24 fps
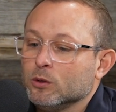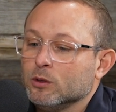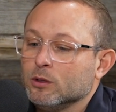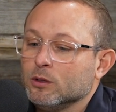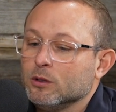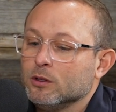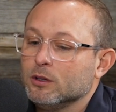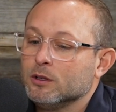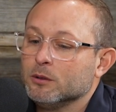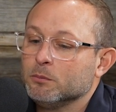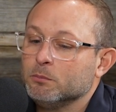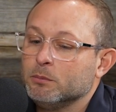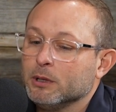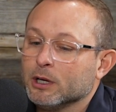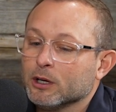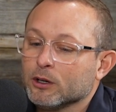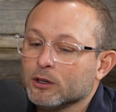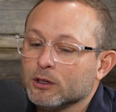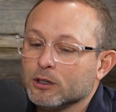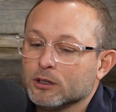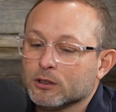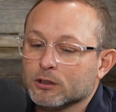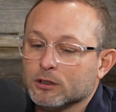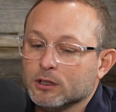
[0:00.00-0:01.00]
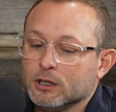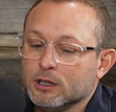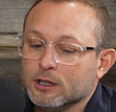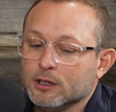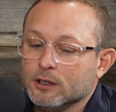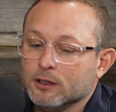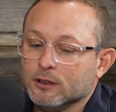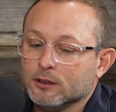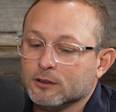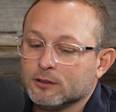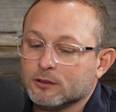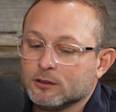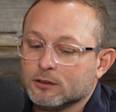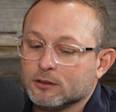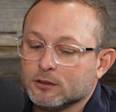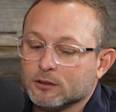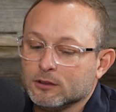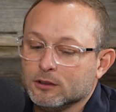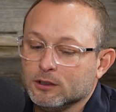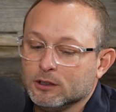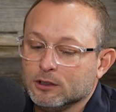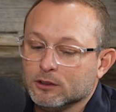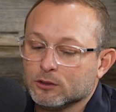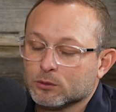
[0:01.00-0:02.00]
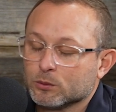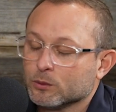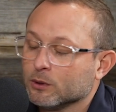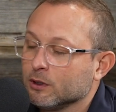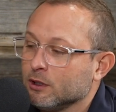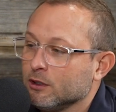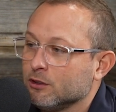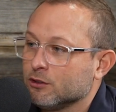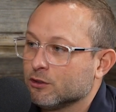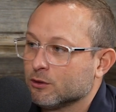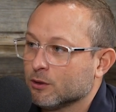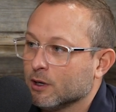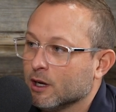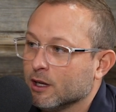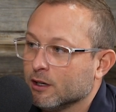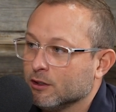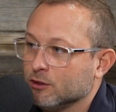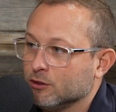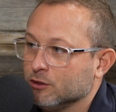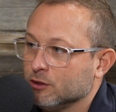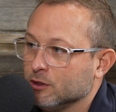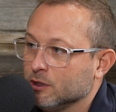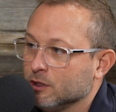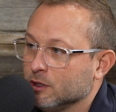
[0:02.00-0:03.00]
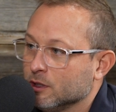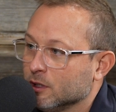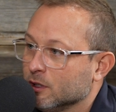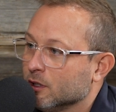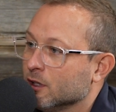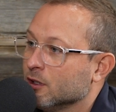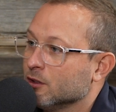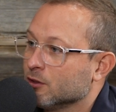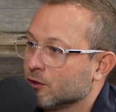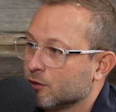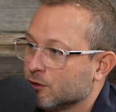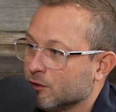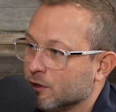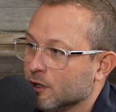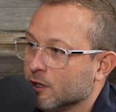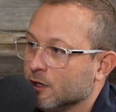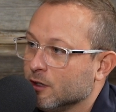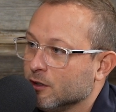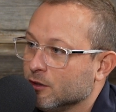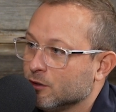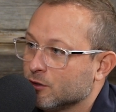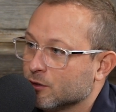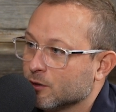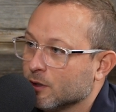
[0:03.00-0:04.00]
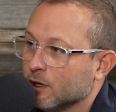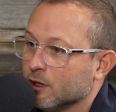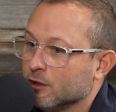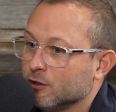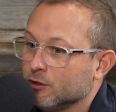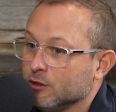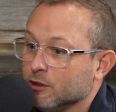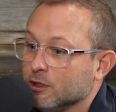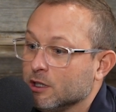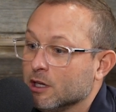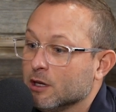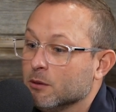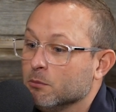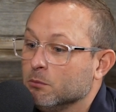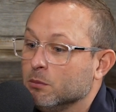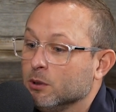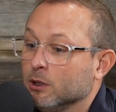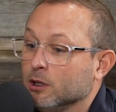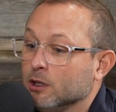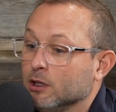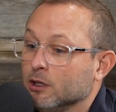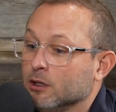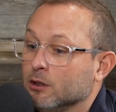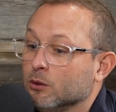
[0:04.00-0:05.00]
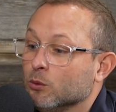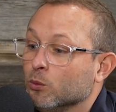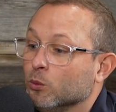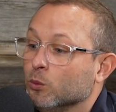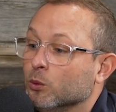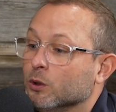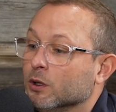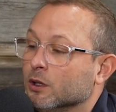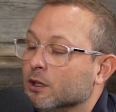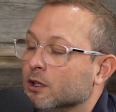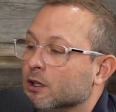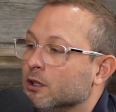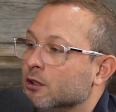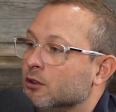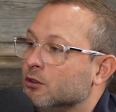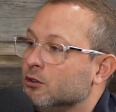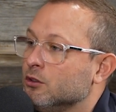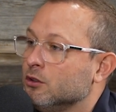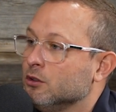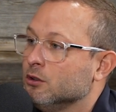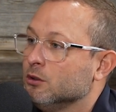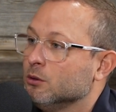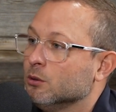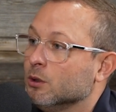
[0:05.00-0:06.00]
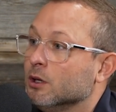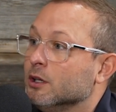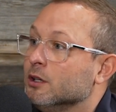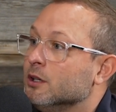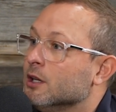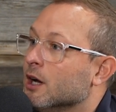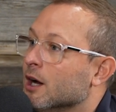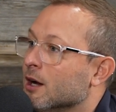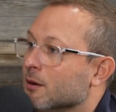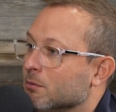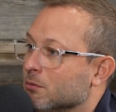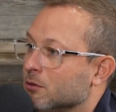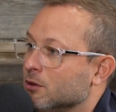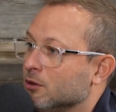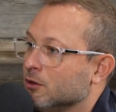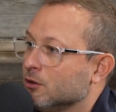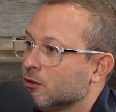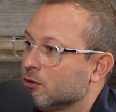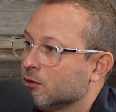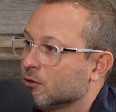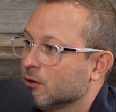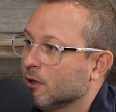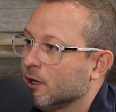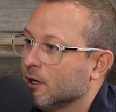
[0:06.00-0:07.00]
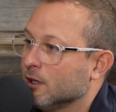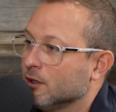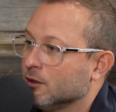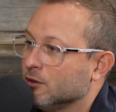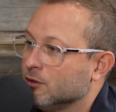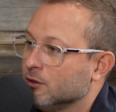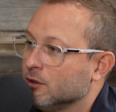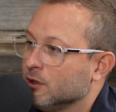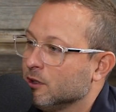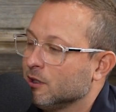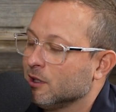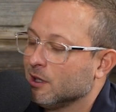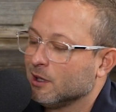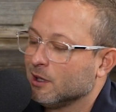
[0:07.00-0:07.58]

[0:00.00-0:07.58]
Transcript: The barrier is really strategy and understanding strategy and being willing to adopt strategy.